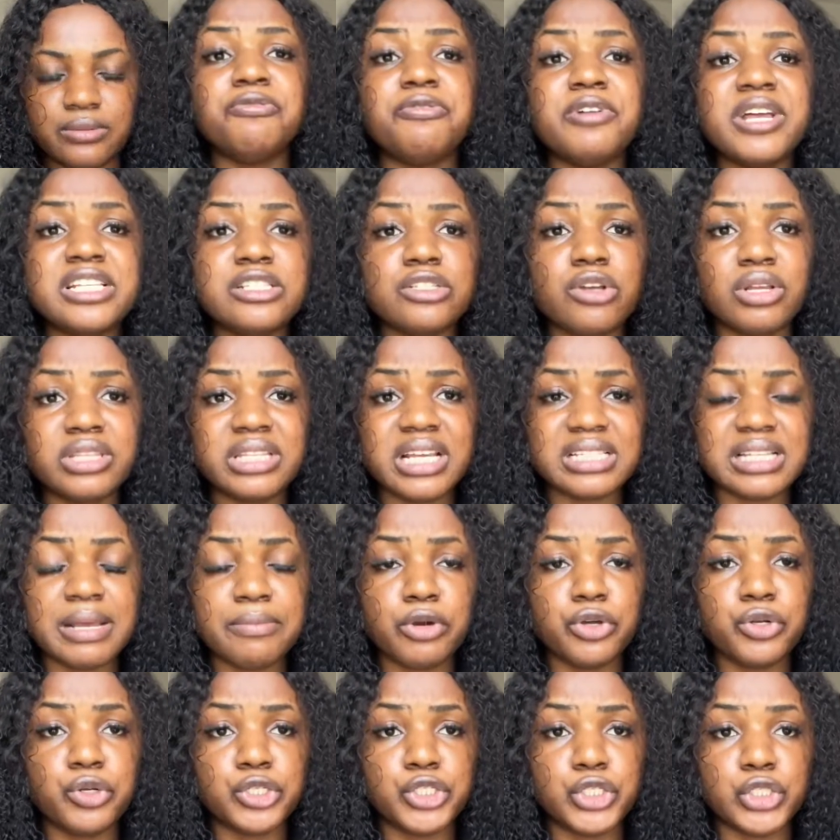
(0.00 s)
First contact I'm
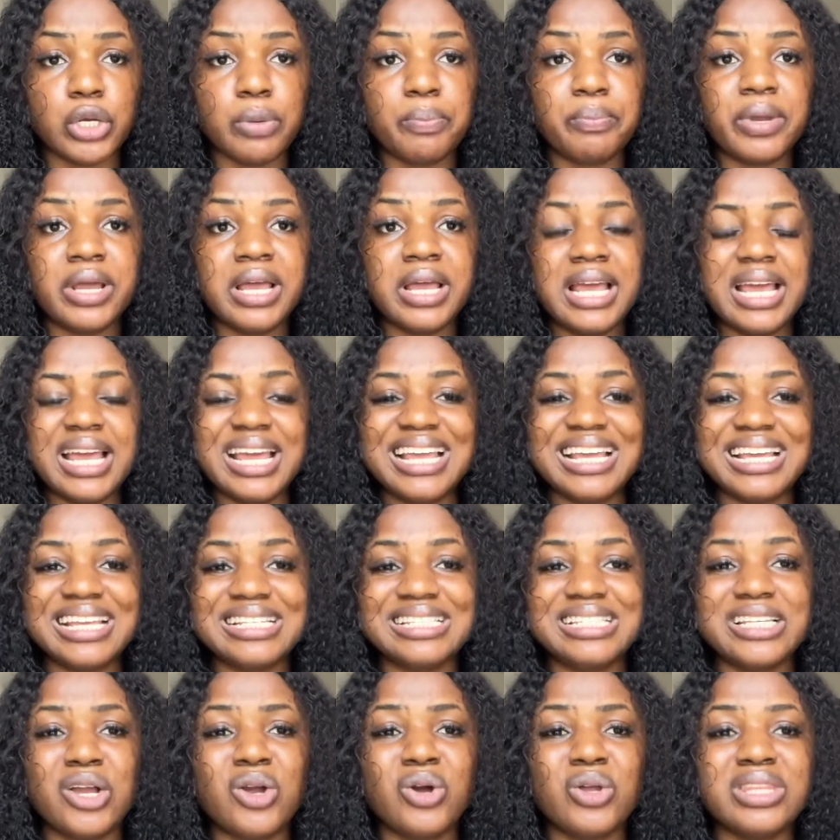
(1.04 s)
going to drop is
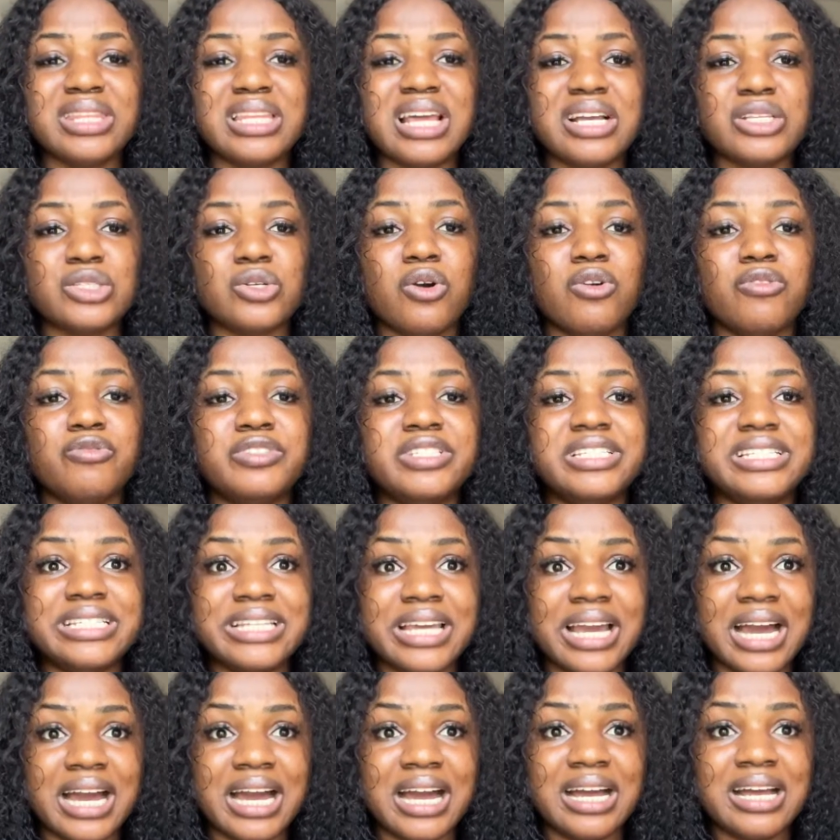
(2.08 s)
the contact of
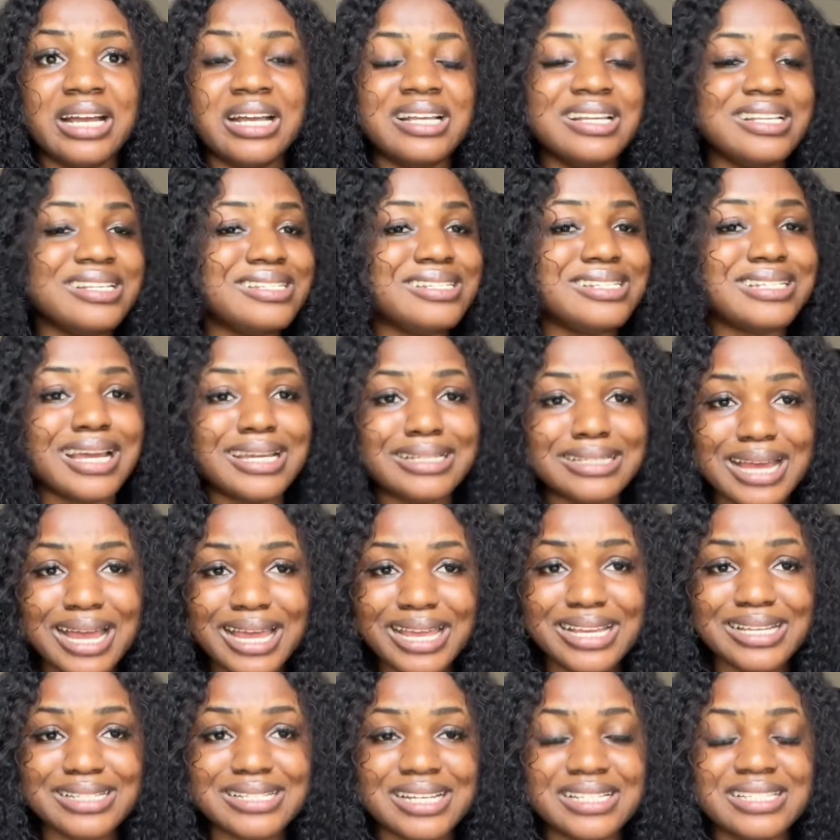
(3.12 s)
their China
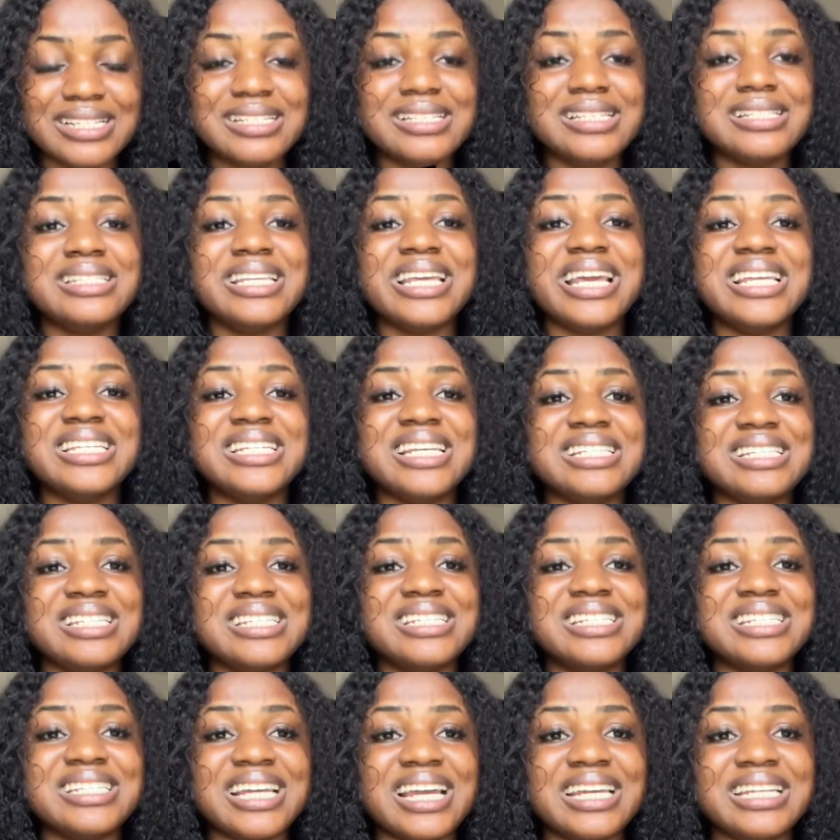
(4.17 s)
agent. This is the agent in
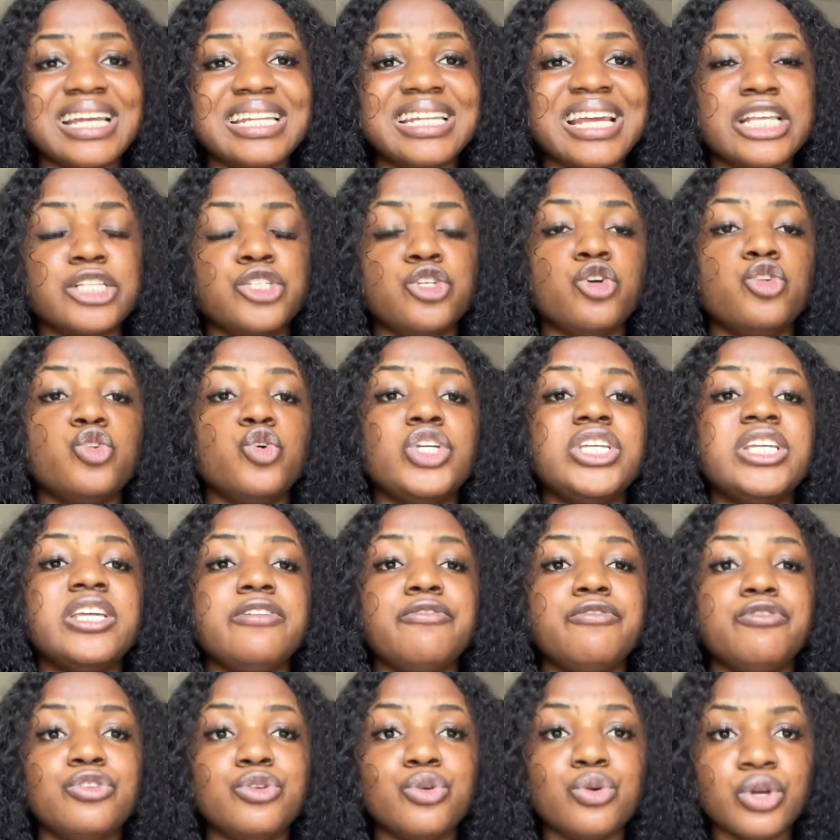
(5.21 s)
China that is going to
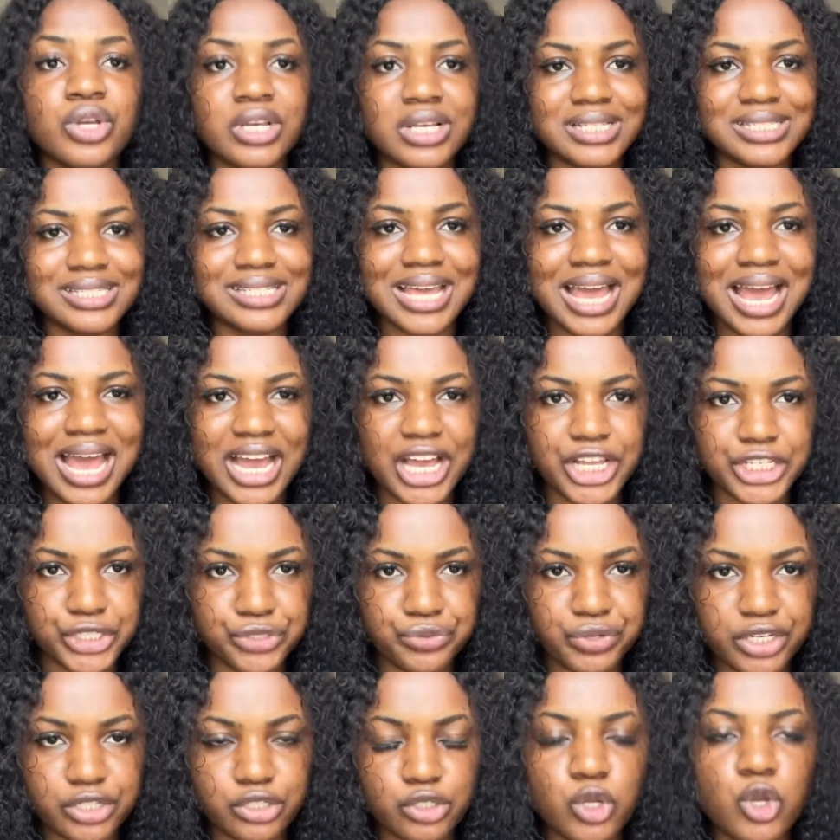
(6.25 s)
give you their
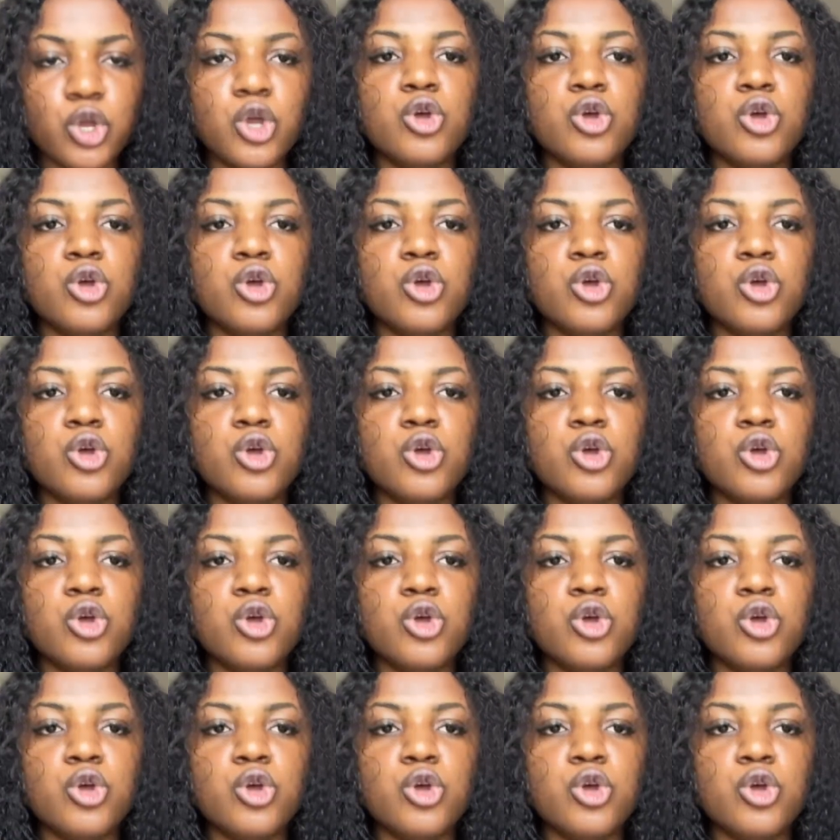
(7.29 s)
address.